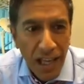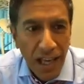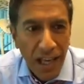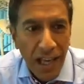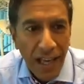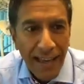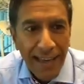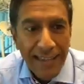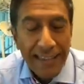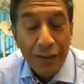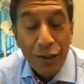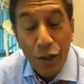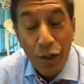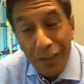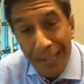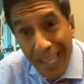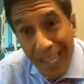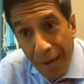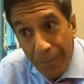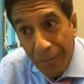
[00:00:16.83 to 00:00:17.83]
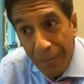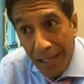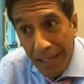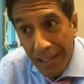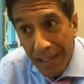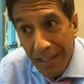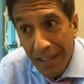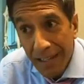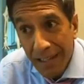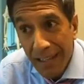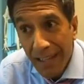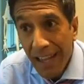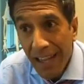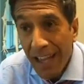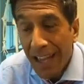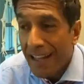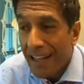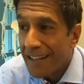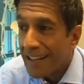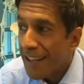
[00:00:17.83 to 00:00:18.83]
It's called cupping,
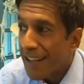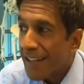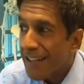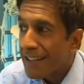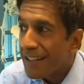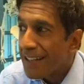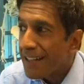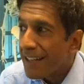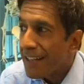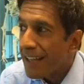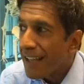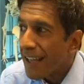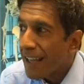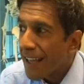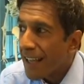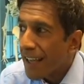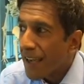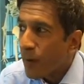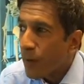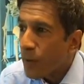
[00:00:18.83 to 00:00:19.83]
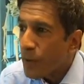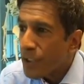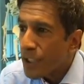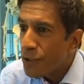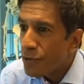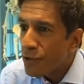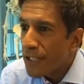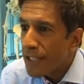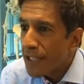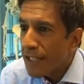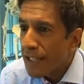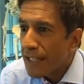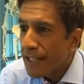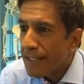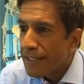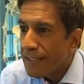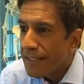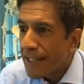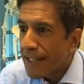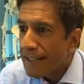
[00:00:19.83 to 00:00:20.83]
and what's interesting
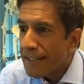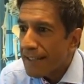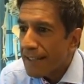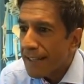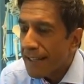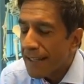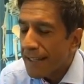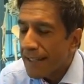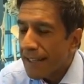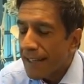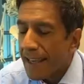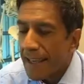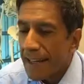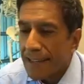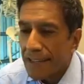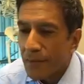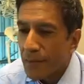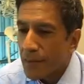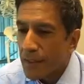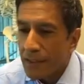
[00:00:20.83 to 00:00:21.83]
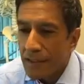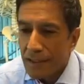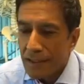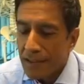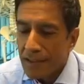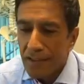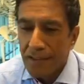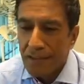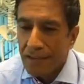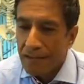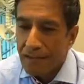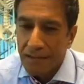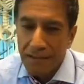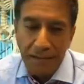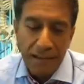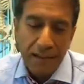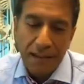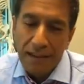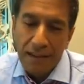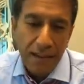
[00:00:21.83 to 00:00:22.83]
is that again, this isn't
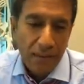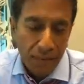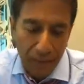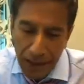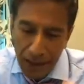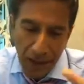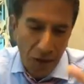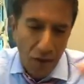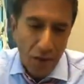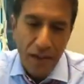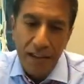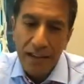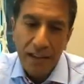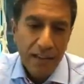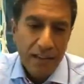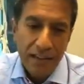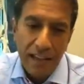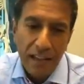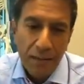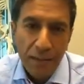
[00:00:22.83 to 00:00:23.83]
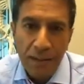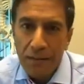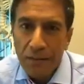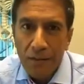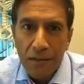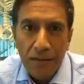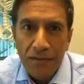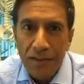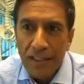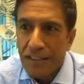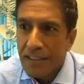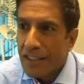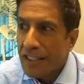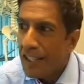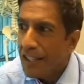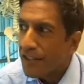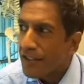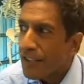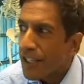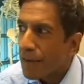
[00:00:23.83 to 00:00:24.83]
a big hard-hitting segment or an
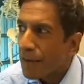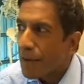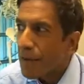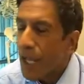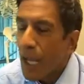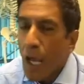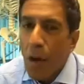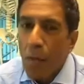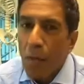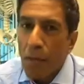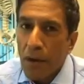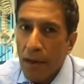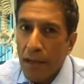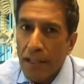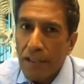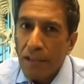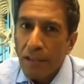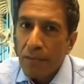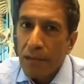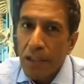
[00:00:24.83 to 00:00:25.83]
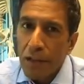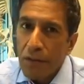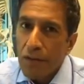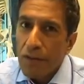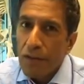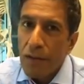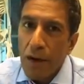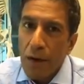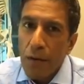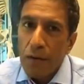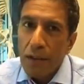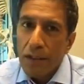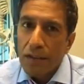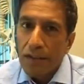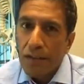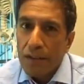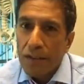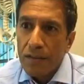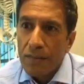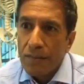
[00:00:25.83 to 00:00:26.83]
investigative segment, but it is something you've
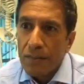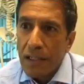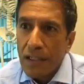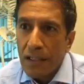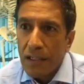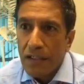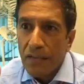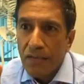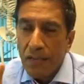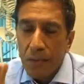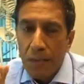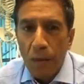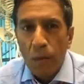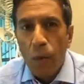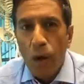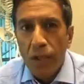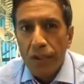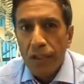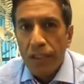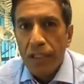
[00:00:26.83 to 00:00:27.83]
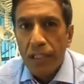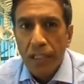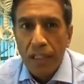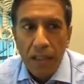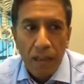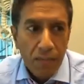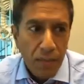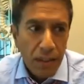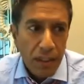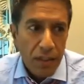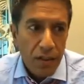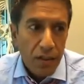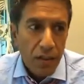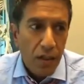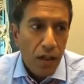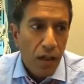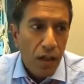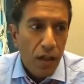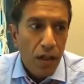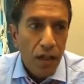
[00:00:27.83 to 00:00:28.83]
noticed because if you've been watching the Olympics at
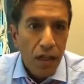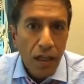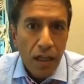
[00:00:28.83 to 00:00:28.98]
all,